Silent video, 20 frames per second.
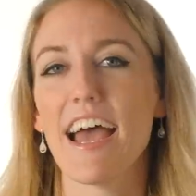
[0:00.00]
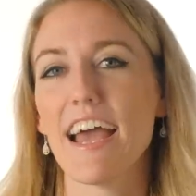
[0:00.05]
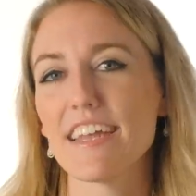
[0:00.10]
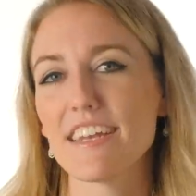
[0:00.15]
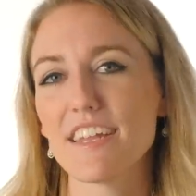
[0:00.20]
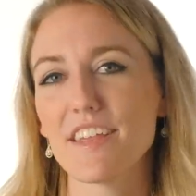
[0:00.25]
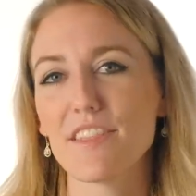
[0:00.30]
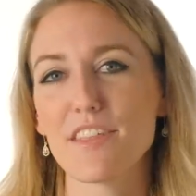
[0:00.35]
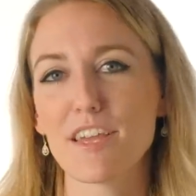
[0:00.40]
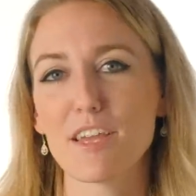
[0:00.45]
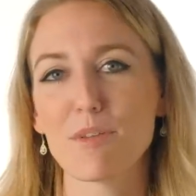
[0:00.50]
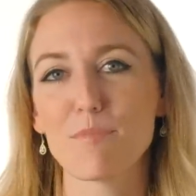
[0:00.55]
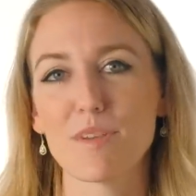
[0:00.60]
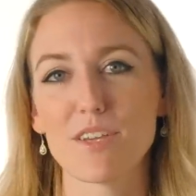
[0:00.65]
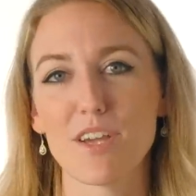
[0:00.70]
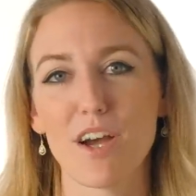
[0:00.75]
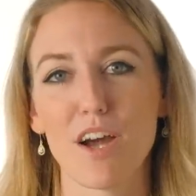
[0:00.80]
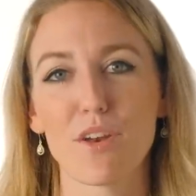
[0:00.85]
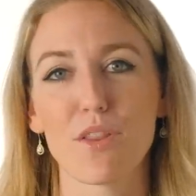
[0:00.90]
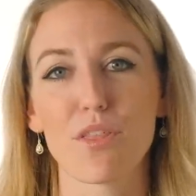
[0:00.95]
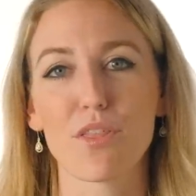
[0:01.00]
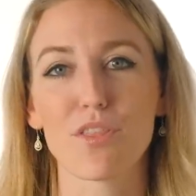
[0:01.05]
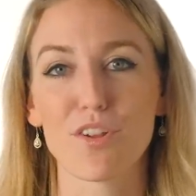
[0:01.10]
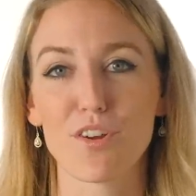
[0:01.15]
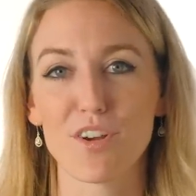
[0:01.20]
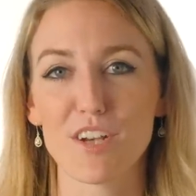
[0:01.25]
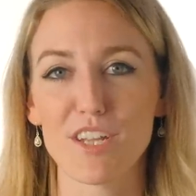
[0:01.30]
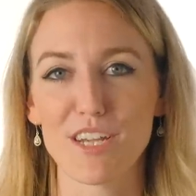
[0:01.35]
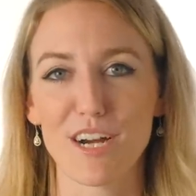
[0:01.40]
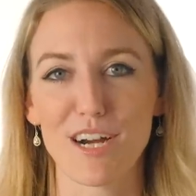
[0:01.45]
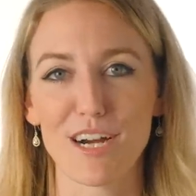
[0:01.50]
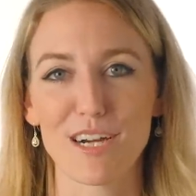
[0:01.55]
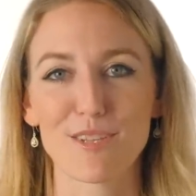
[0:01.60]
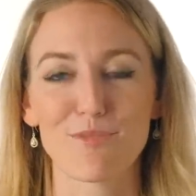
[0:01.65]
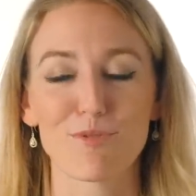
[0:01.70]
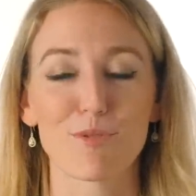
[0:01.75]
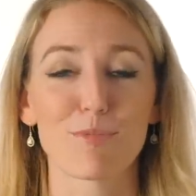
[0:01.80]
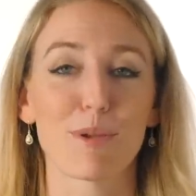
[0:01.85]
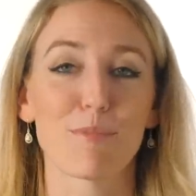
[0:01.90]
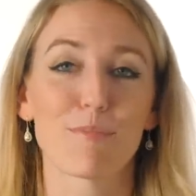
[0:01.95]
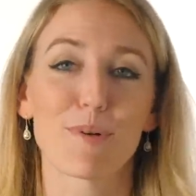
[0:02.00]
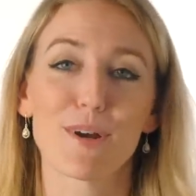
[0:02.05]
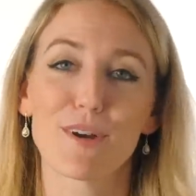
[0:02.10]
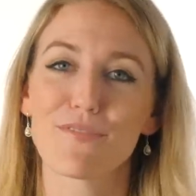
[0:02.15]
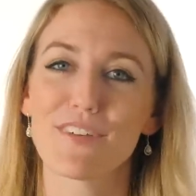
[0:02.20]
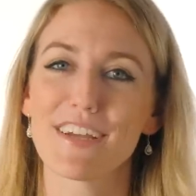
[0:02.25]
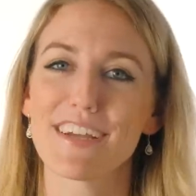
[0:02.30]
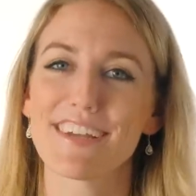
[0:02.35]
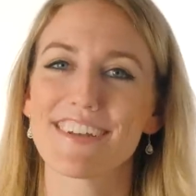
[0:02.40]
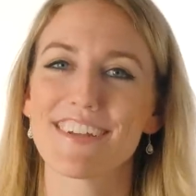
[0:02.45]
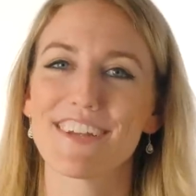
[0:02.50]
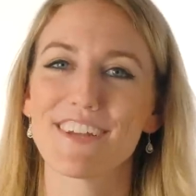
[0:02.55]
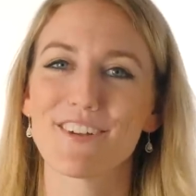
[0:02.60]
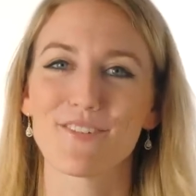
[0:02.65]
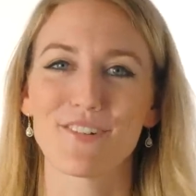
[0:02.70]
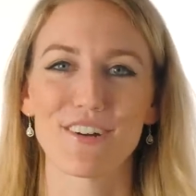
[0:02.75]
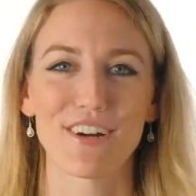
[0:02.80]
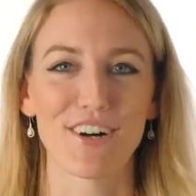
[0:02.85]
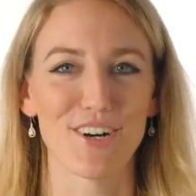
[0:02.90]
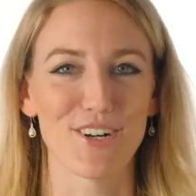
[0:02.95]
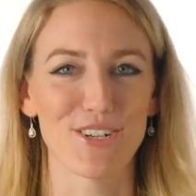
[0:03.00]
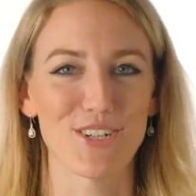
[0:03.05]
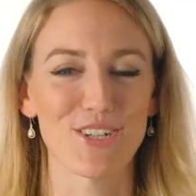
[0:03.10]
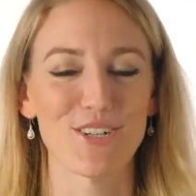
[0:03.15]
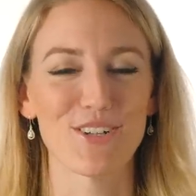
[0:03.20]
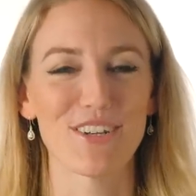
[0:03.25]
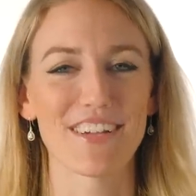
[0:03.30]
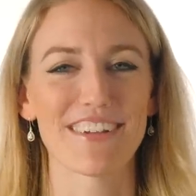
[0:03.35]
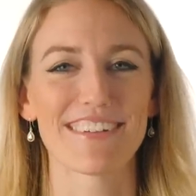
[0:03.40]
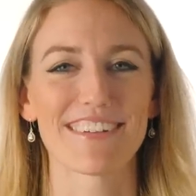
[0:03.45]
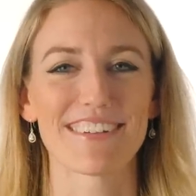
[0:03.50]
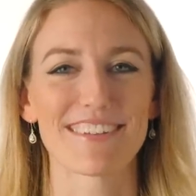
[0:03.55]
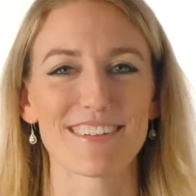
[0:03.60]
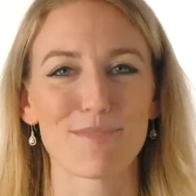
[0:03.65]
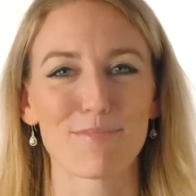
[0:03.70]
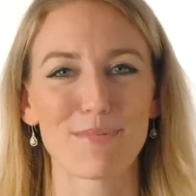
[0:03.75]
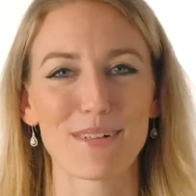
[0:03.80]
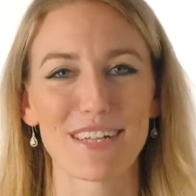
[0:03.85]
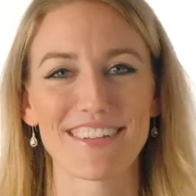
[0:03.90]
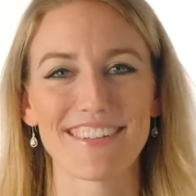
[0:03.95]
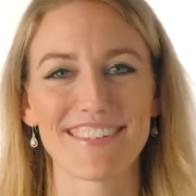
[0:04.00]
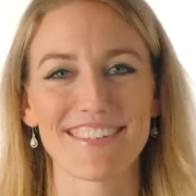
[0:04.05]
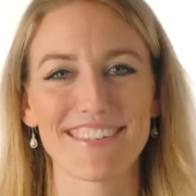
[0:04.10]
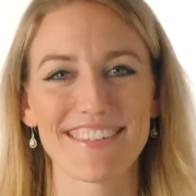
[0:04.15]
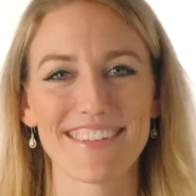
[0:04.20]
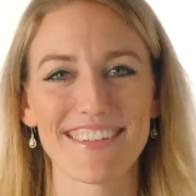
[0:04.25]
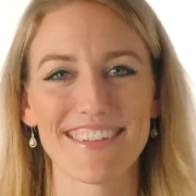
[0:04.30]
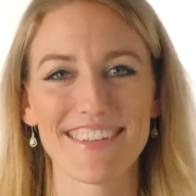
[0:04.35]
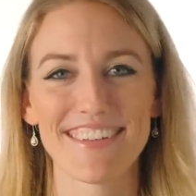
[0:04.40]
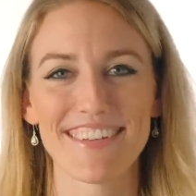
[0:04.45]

Anything beyond 30 yards will be perfect for all shooting disciplines.